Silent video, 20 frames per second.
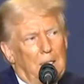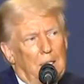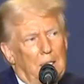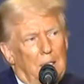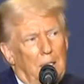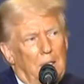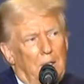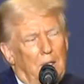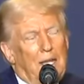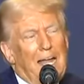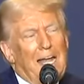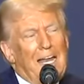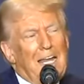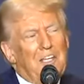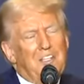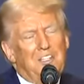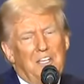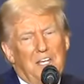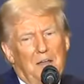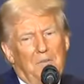The guy
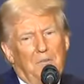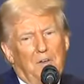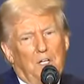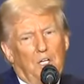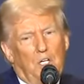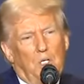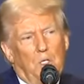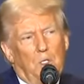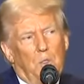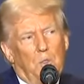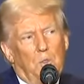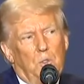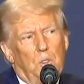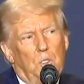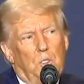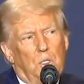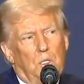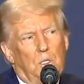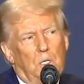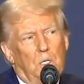doesn't have a clue.
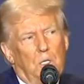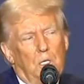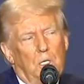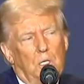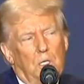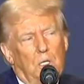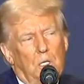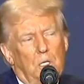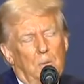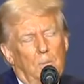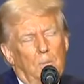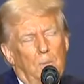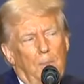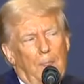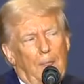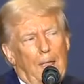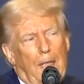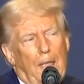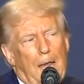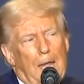
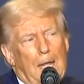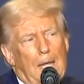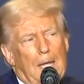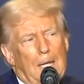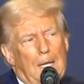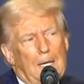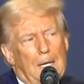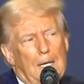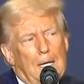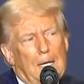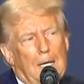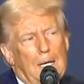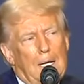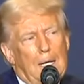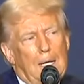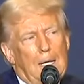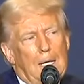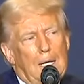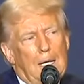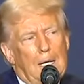And
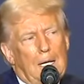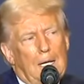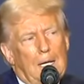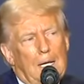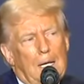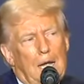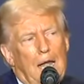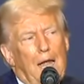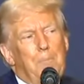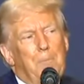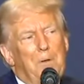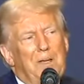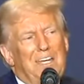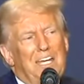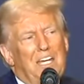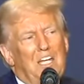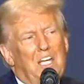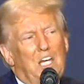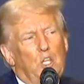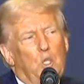I
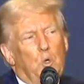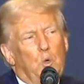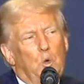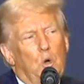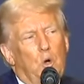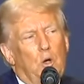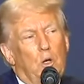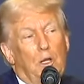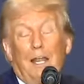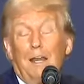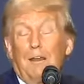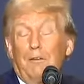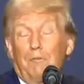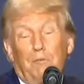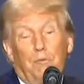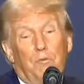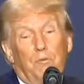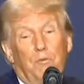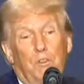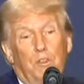predicted the war. A lot of
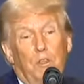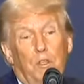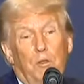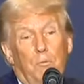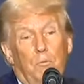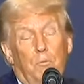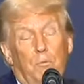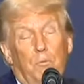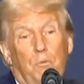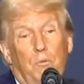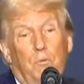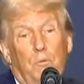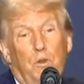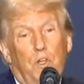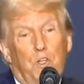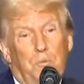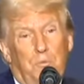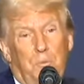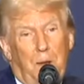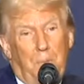the
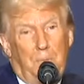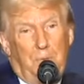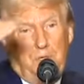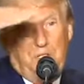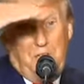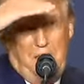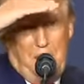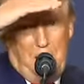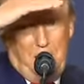newspapers, thank you